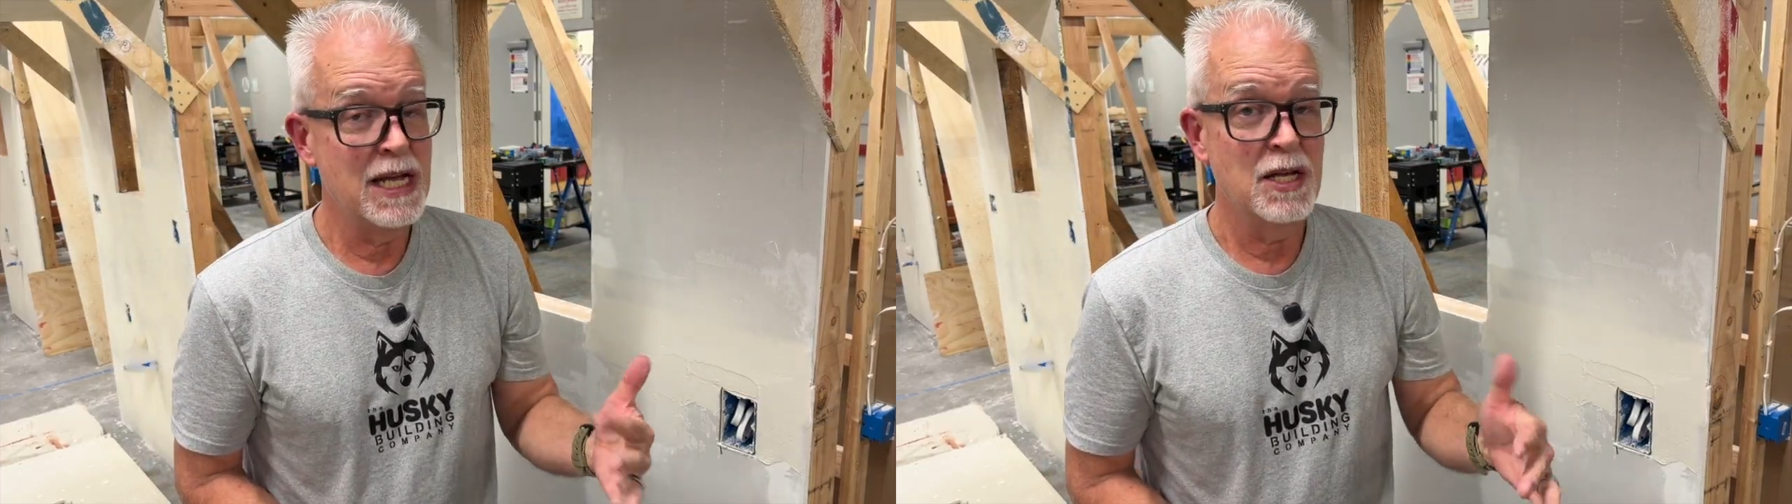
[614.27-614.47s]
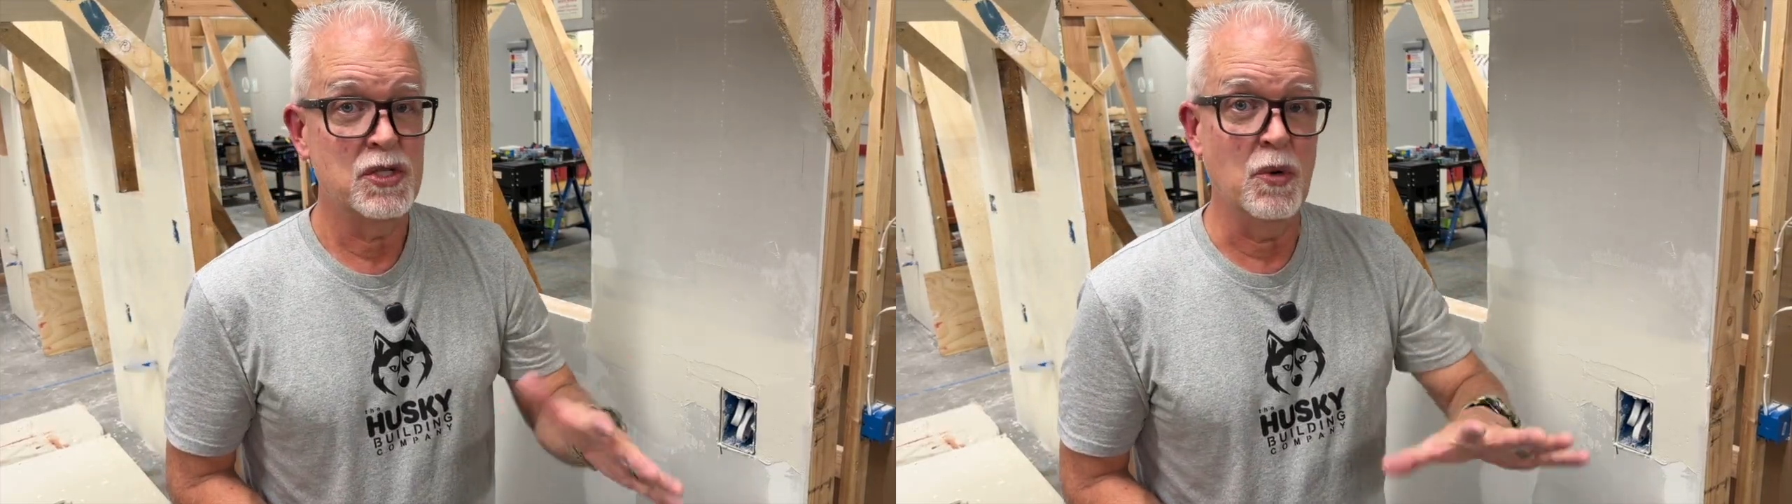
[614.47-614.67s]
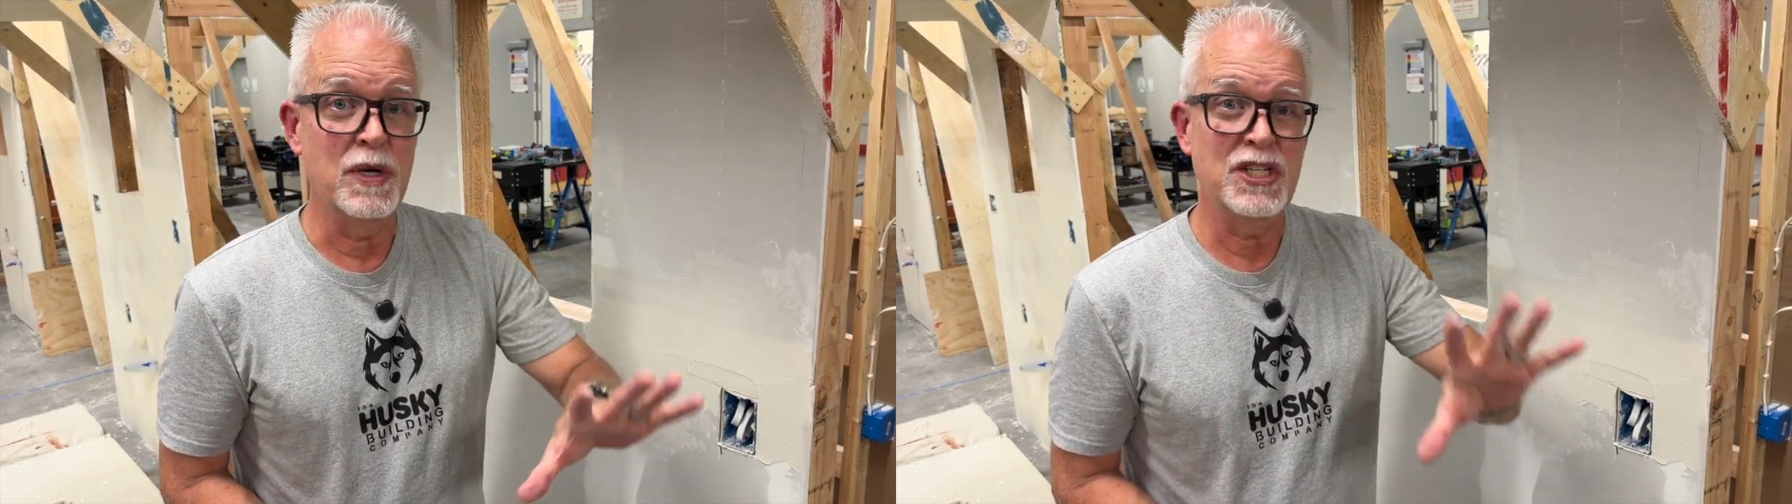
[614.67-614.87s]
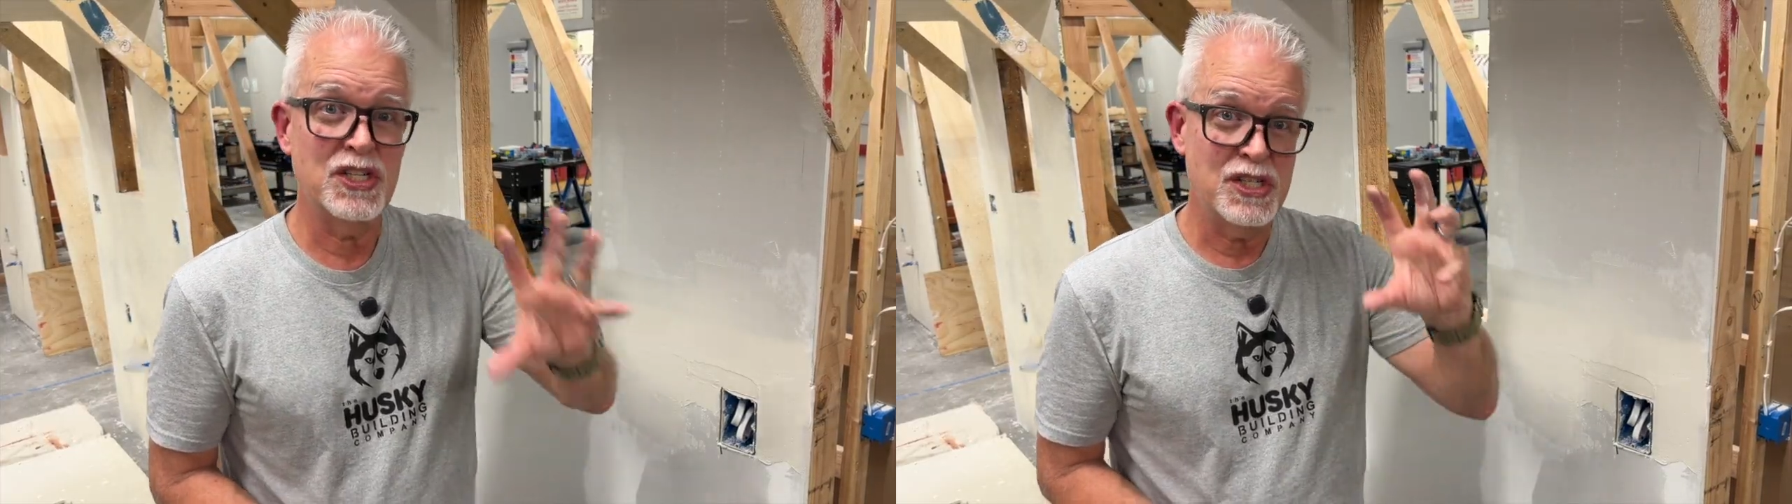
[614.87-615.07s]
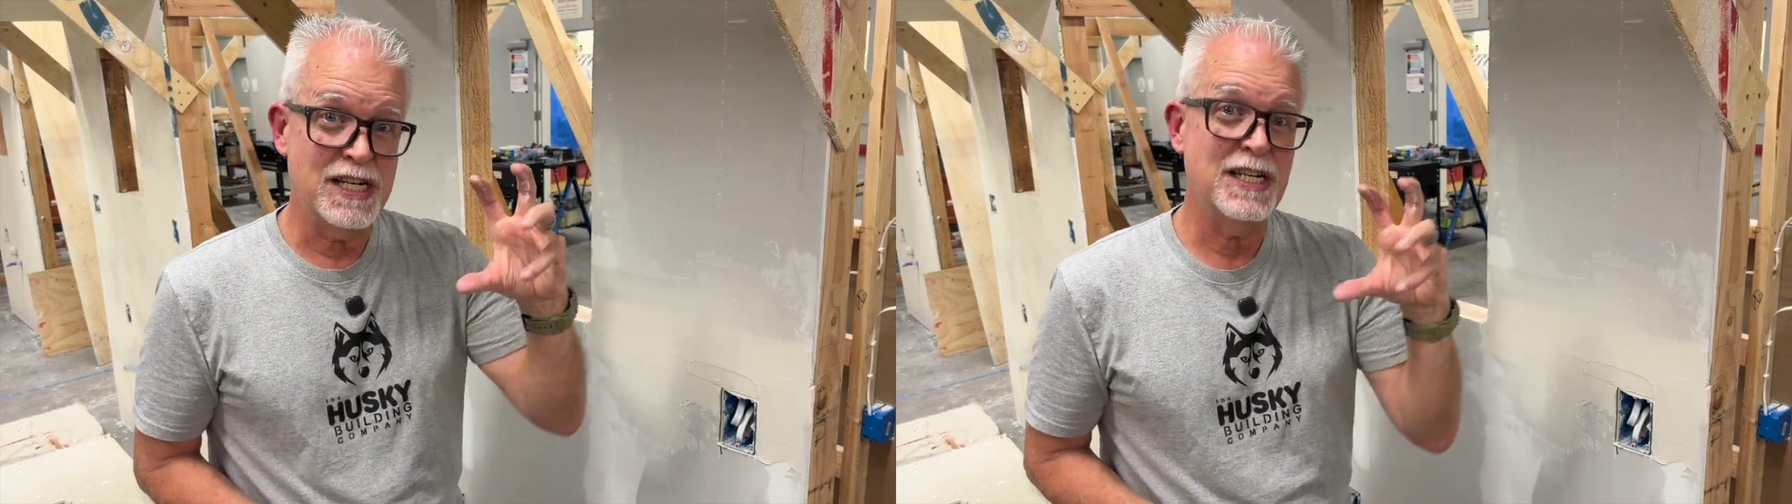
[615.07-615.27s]
So we
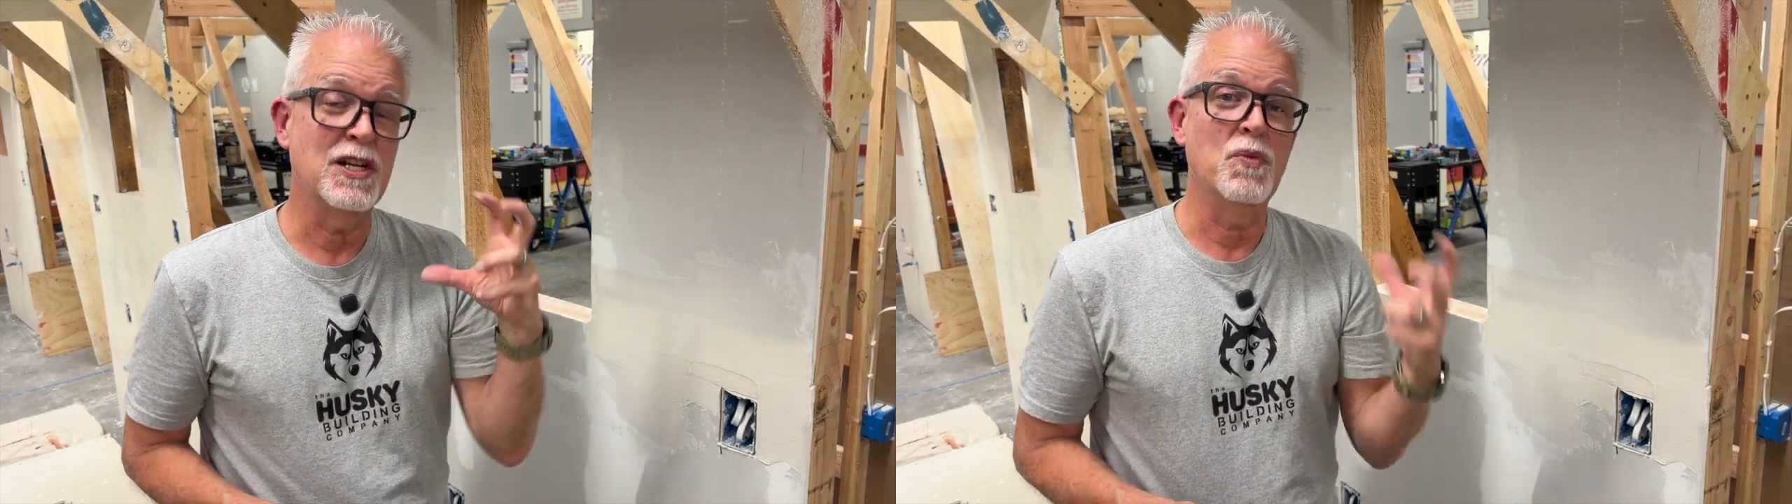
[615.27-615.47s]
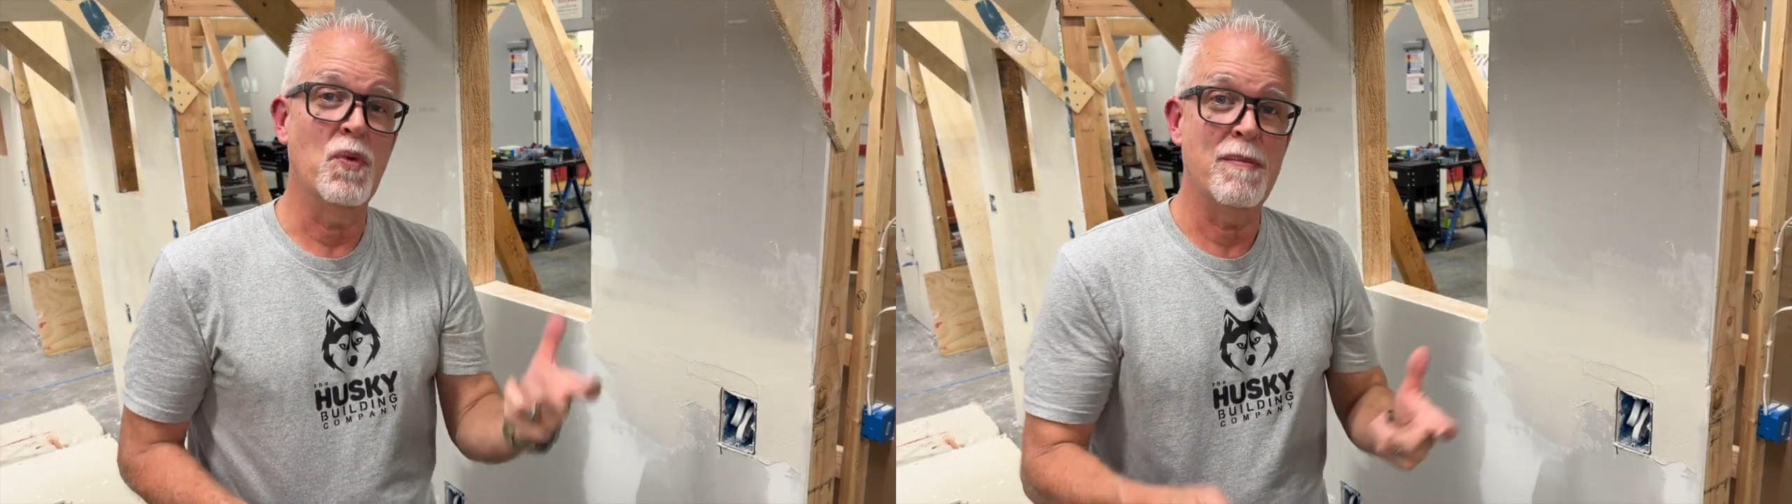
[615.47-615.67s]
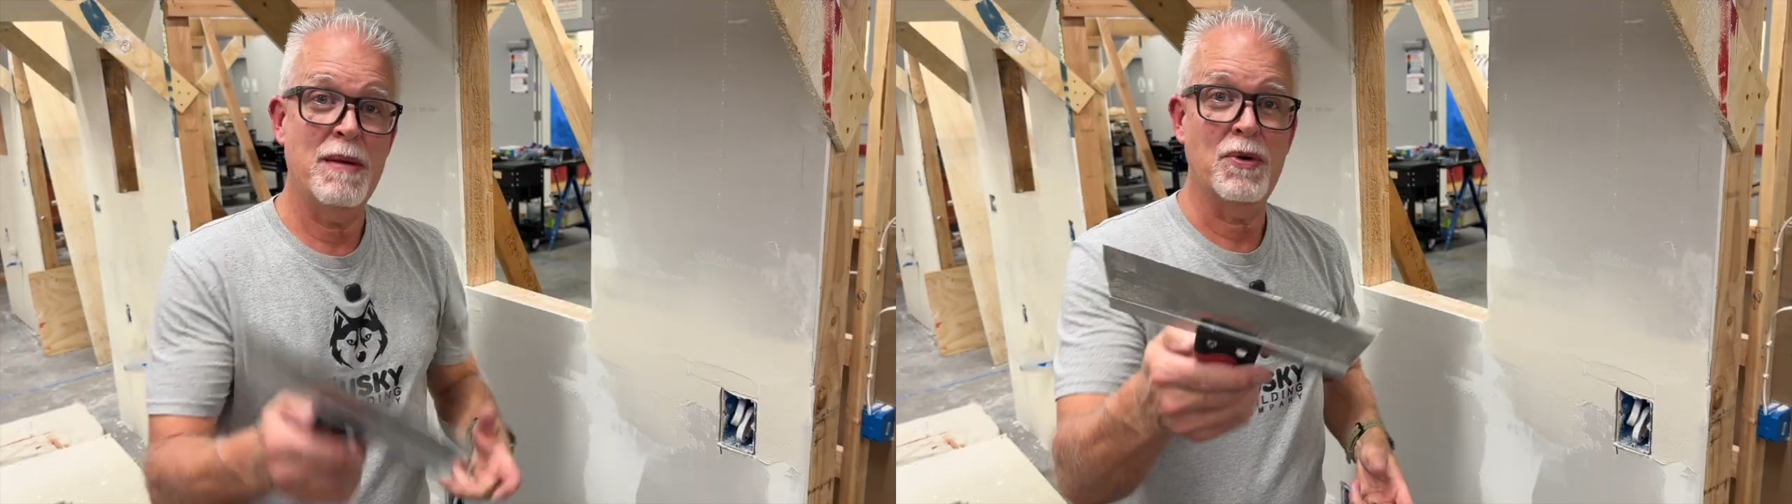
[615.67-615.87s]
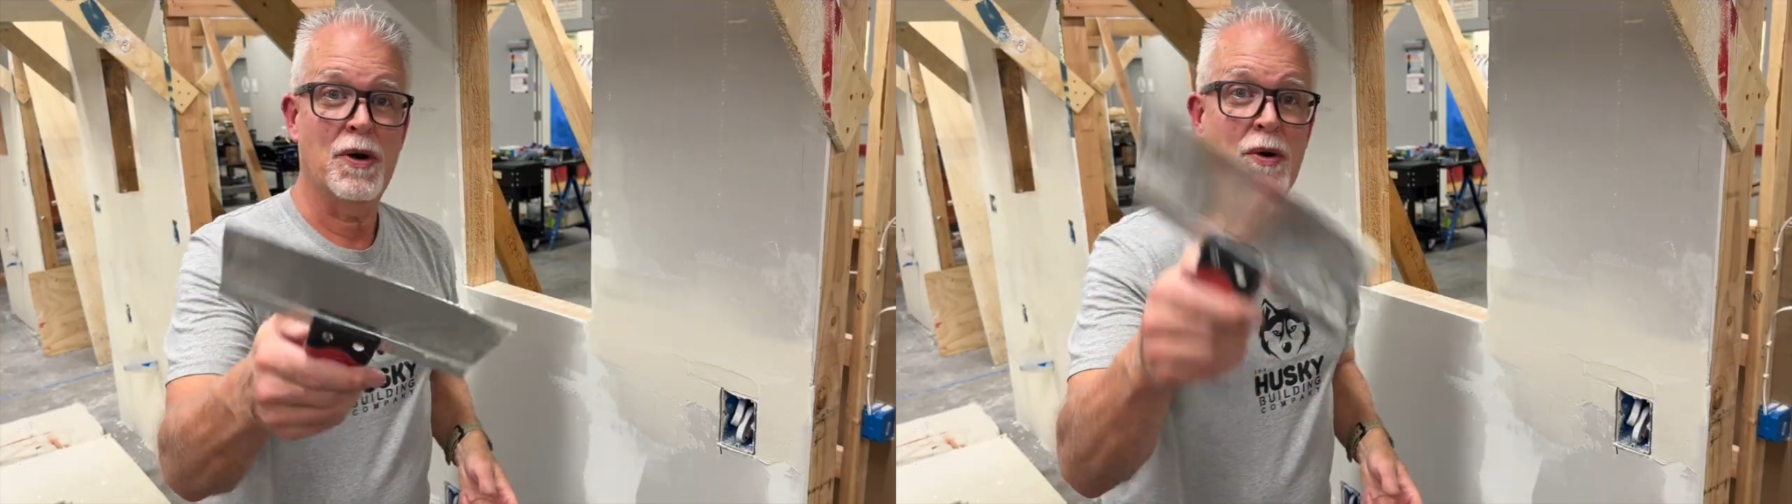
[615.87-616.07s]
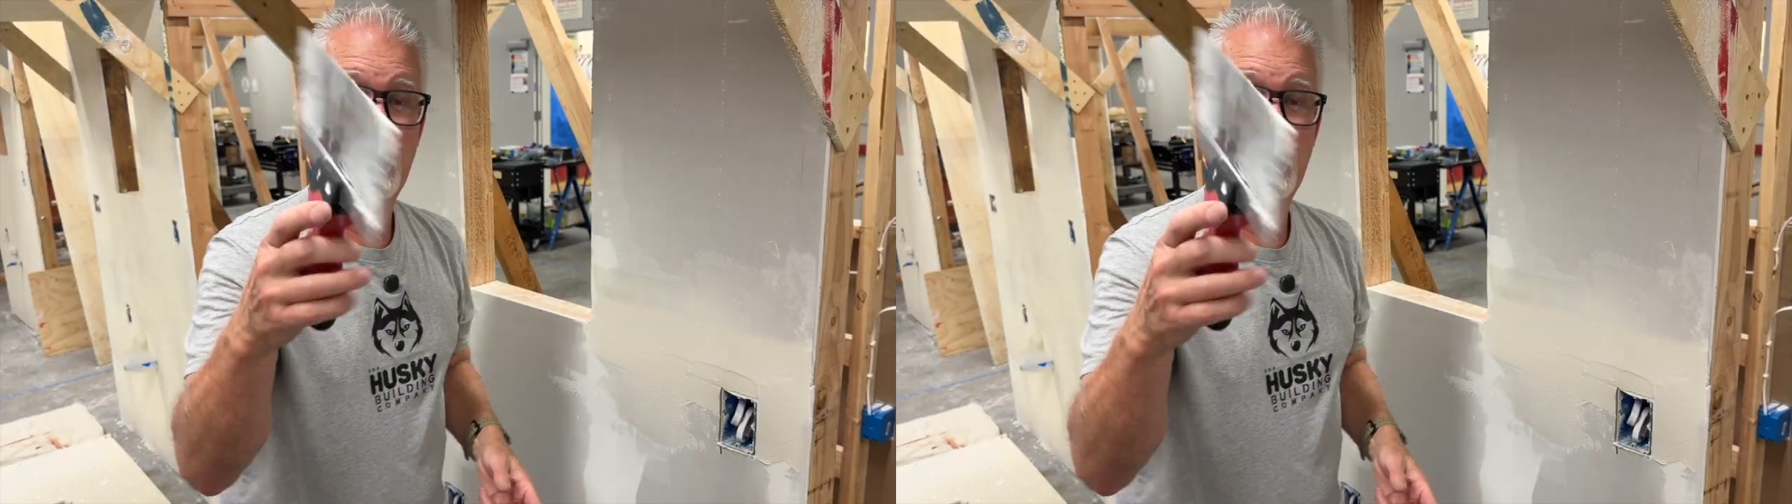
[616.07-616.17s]
just need to remember